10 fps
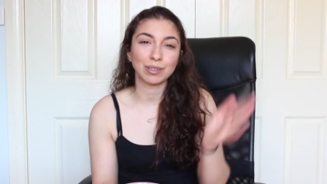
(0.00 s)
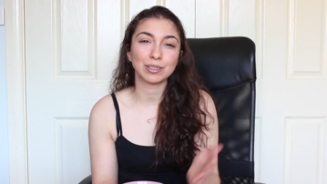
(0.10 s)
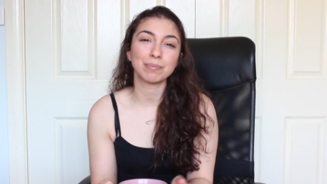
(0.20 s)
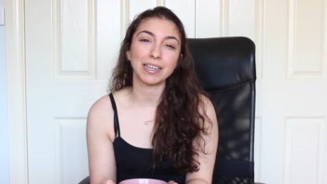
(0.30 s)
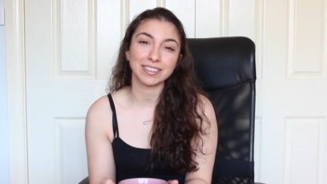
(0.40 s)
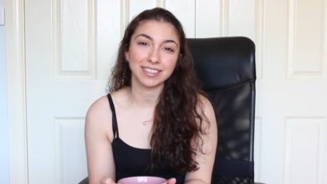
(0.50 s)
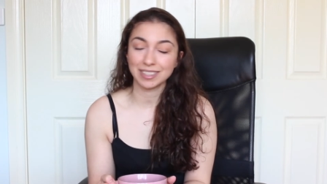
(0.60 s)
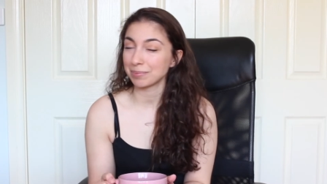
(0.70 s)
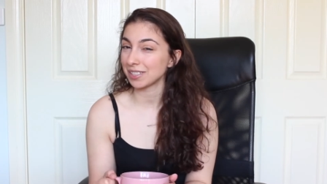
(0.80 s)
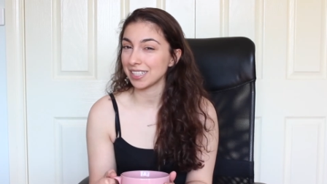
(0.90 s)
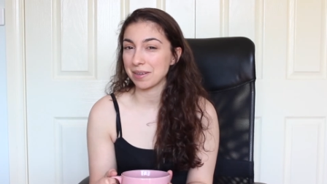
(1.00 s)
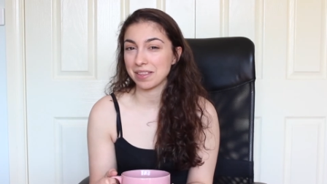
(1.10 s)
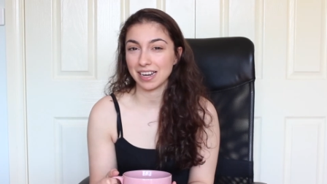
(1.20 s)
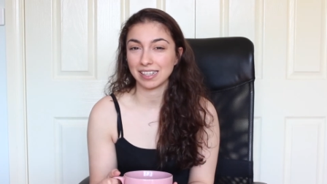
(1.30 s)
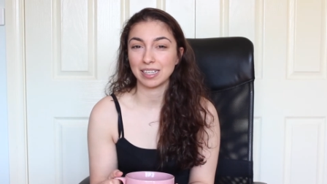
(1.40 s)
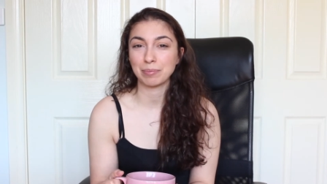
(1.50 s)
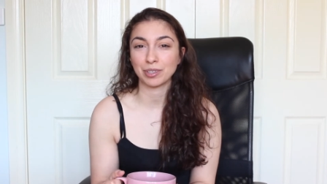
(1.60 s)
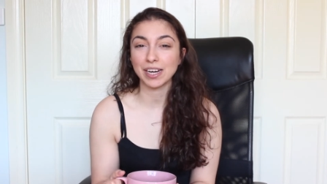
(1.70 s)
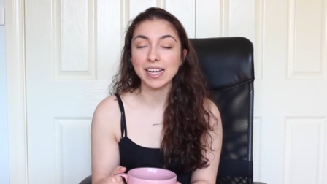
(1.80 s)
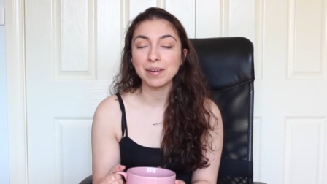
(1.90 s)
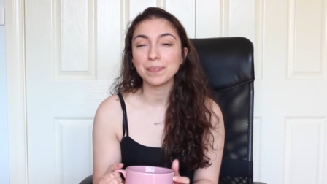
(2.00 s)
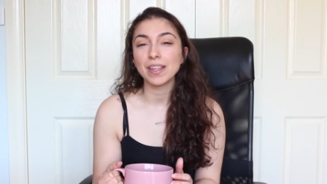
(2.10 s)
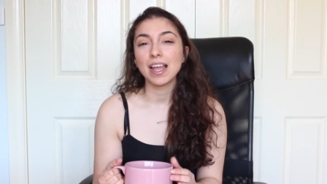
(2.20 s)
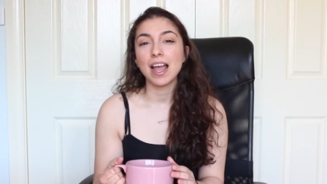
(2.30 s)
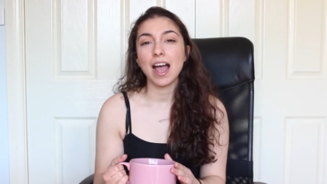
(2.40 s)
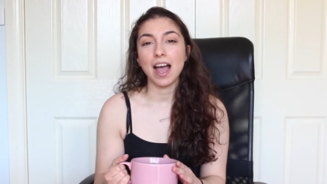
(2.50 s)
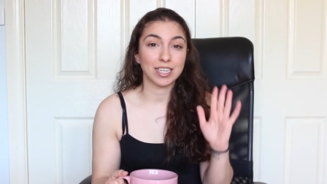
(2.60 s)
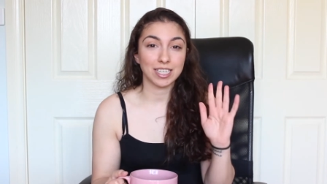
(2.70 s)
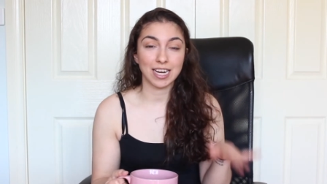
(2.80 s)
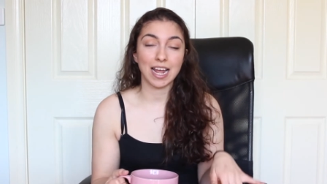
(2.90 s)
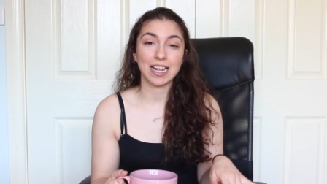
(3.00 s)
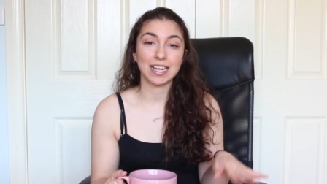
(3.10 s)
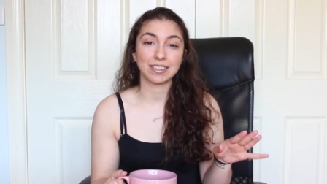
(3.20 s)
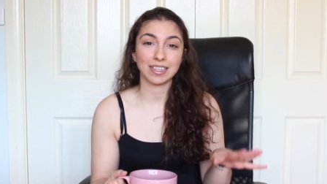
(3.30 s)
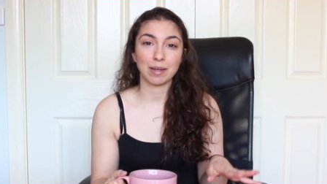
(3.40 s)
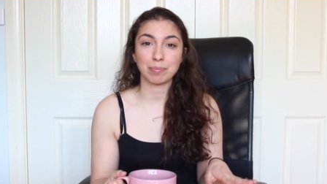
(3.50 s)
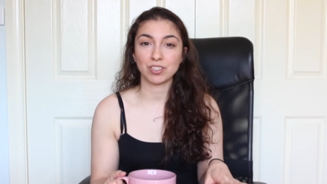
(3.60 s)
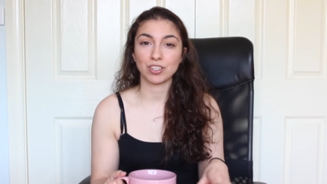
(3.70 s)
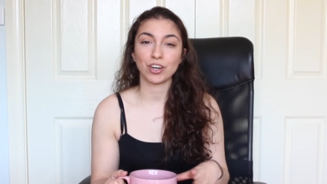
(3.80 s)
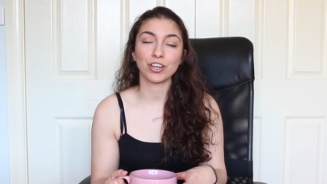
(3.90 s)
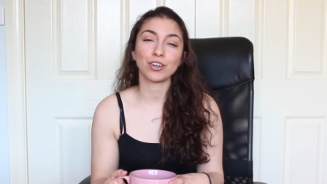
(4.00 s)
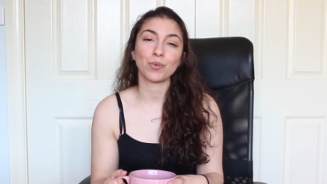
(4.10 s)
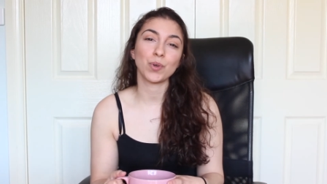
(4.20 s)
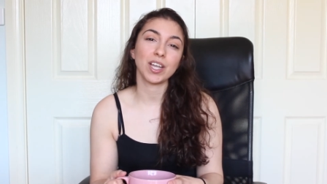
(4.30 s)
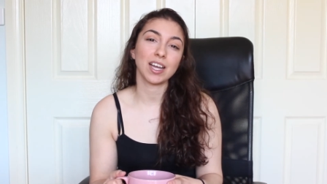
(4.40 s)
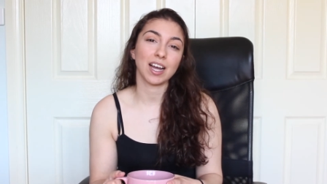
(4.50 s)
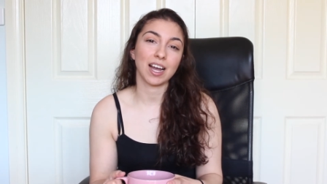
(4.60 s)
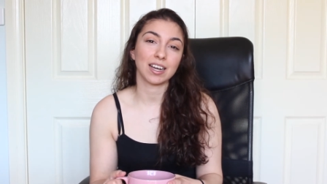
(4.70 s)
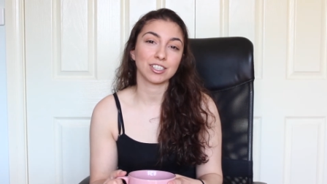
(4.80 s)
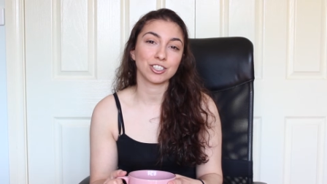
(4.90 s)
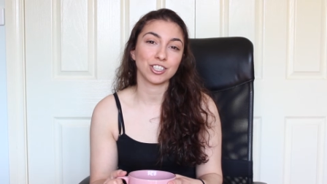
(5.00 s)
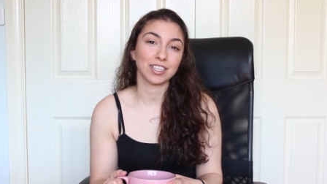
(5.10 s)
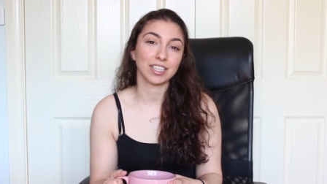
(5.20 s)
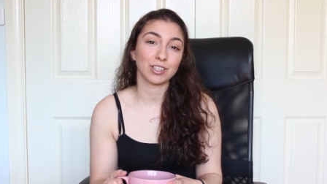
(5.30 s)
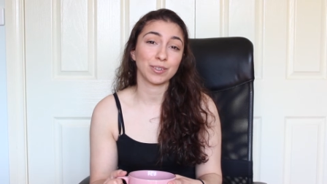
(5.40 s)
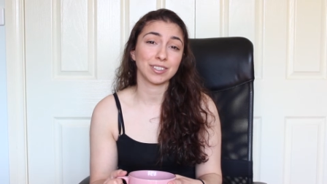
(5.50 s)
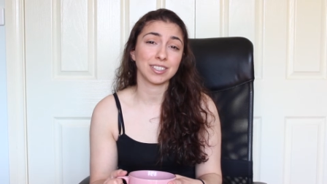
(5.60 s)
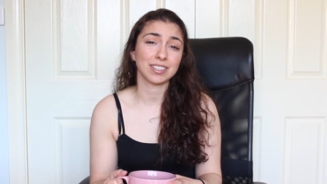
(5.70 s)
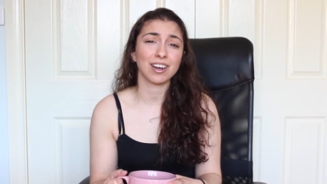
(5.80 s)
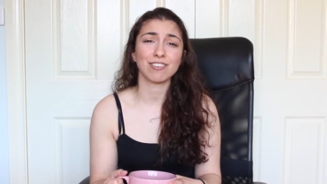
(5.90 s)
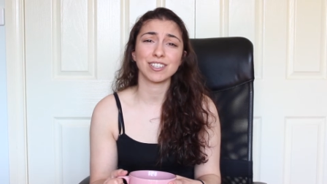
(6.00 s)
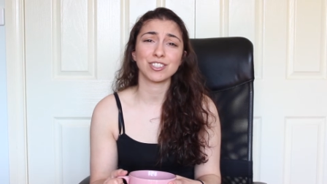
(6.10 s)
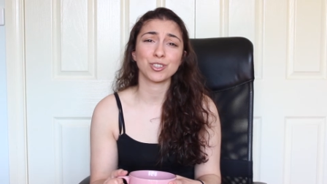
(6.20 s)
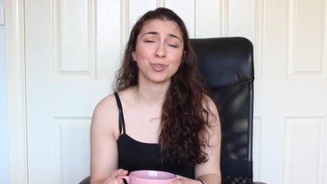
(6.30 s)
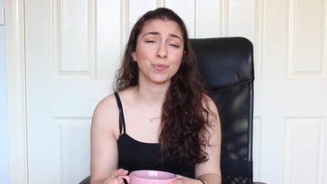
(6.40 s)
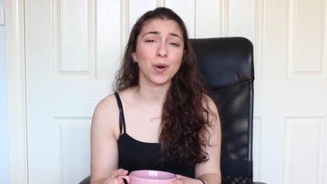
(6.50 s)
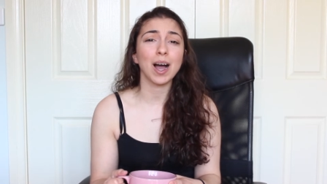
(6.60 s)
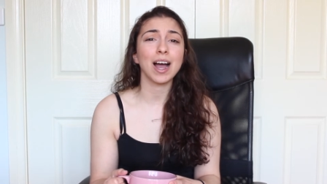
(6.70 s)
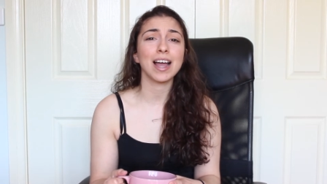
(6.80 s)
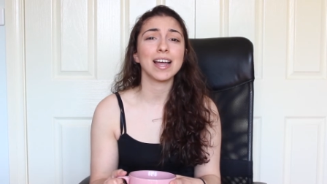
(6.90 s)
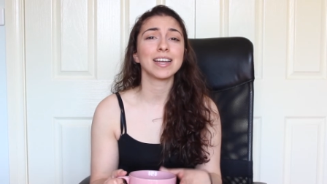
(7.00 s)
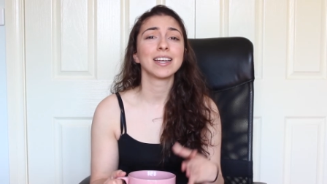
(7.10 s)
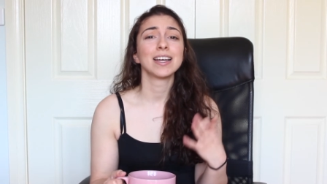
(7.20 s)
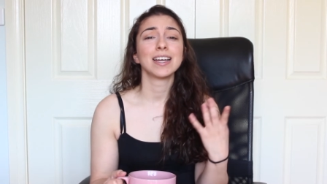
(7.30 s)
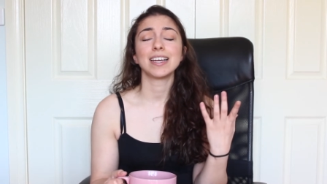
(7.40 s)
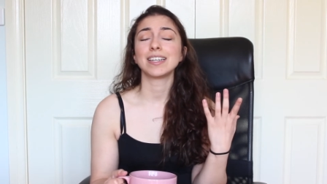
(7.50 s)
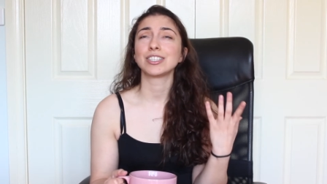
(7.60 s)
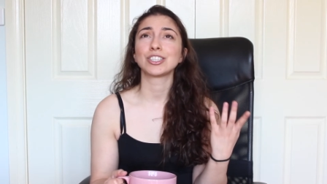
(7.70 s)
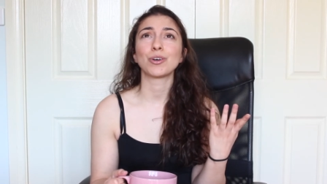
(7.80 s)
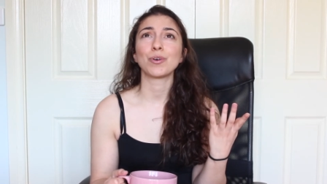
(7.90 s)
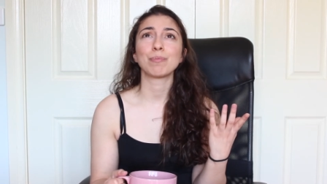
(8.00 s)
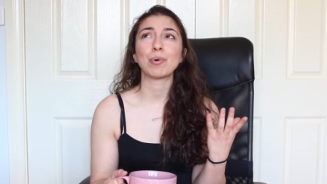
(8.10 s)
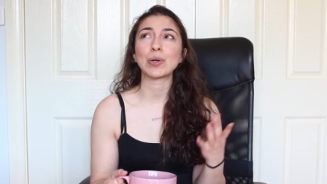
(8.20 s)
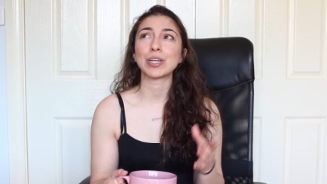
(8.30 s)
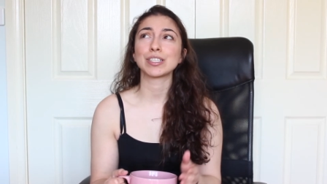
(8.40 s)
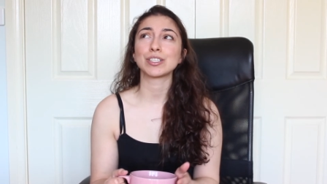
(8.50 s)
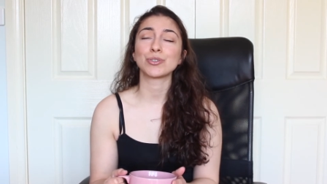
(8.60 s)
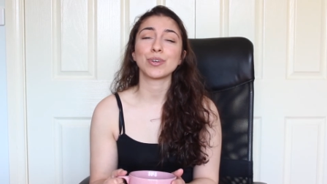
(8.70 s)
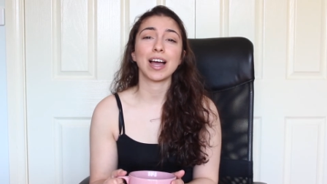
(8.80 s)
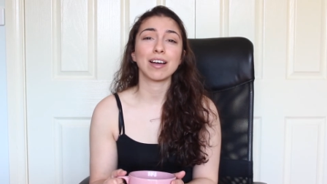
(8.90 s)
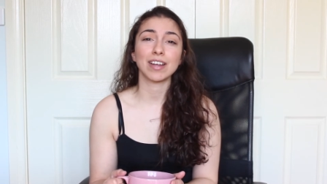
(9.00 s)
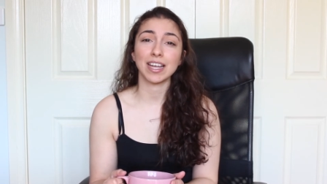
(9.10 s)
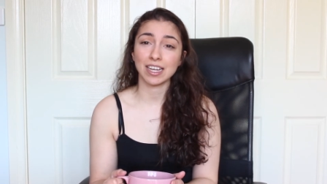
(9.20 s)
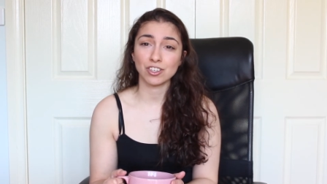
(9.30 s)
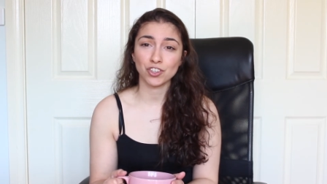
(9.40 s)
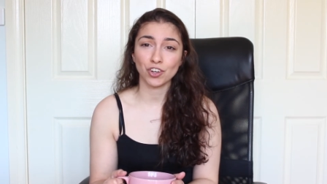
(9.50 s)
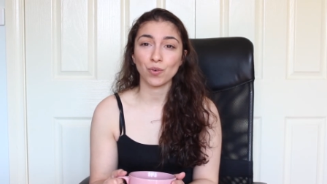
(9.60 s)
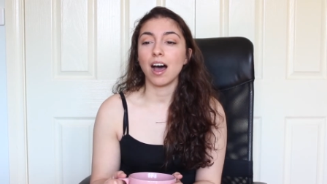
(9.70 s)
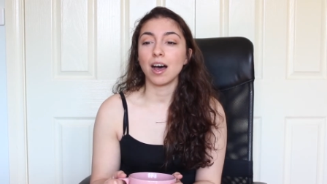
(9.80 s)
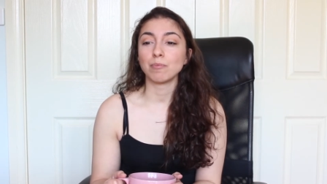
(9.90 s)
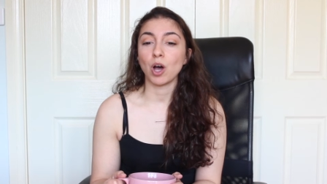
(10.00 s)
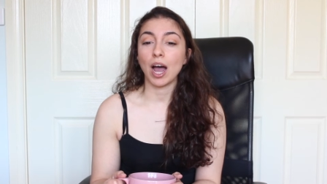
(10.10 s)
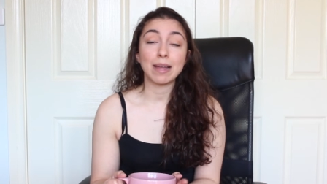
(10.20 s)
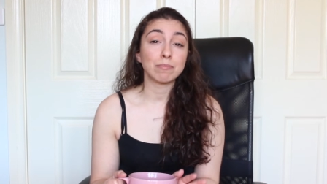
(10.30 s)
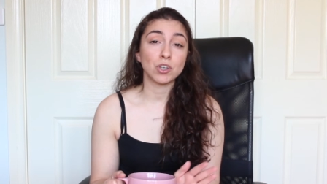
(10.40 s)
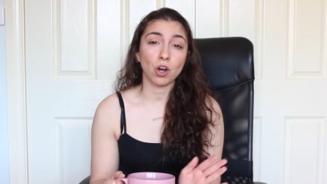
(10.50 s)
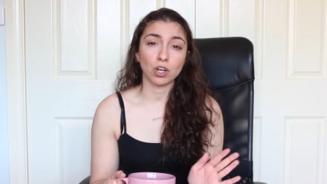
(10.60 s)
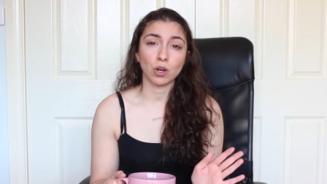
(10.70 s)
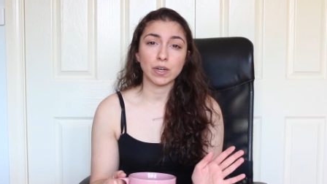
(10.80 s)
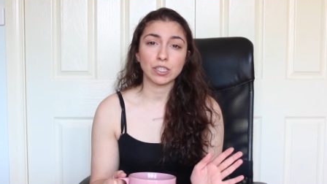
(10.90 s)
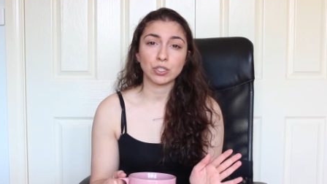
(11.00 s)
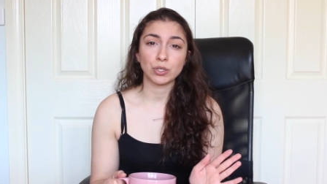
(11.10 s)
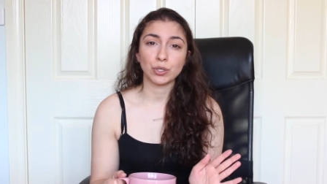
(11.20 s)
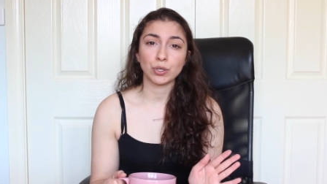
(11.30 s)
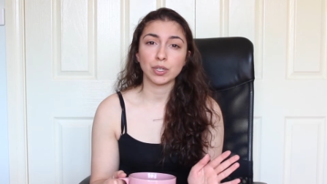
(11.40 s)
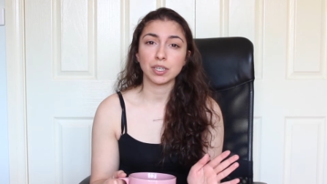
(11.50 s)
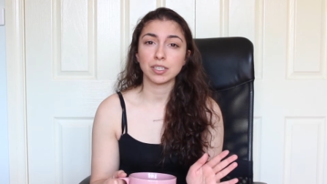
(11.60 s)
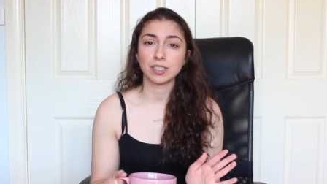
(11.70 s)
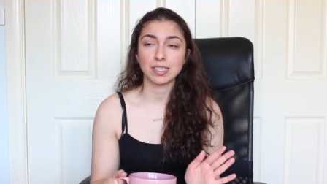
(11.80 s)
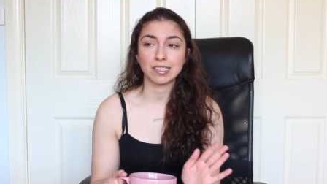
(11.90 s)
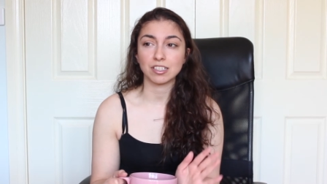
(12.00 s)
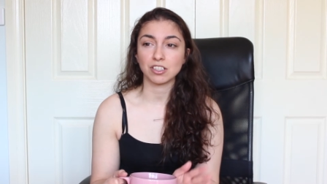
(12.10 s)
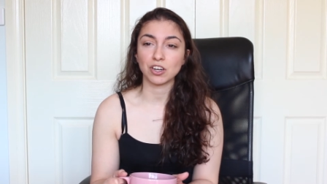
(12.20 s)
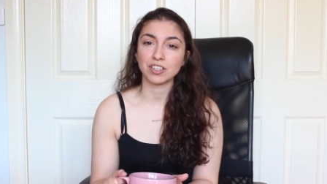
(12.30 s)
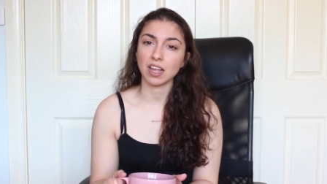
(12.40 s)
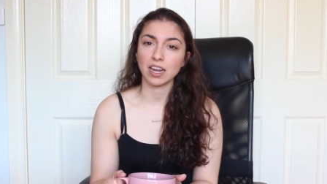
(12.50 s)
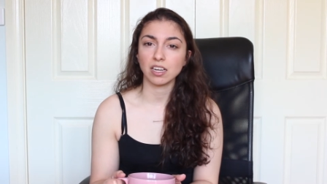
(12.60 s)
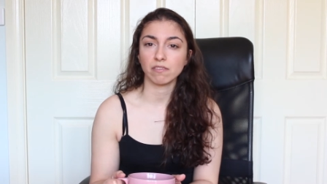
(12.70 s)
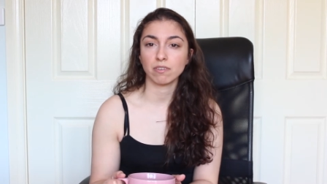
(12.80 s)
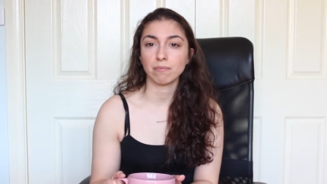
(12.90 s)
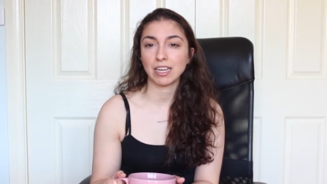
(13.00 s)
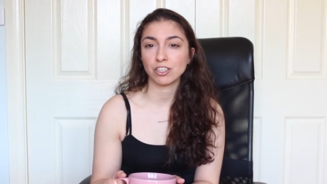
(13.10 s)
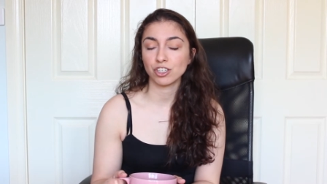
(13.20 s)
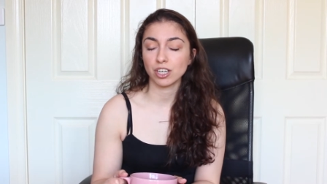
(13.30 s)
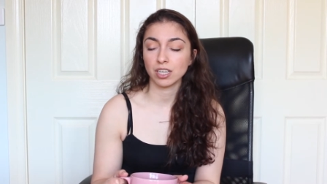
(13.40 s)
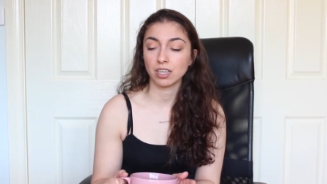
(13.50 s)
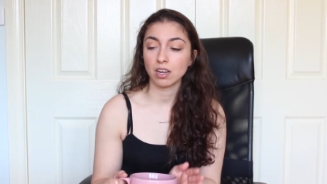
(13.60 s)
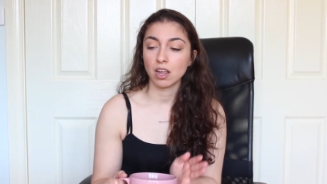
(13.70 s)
welcome back to Sip and Tea with Natalie Marie. Today's episode, we are actually going to delve into why it is so important to have a headshot. I'm not going to disclose any information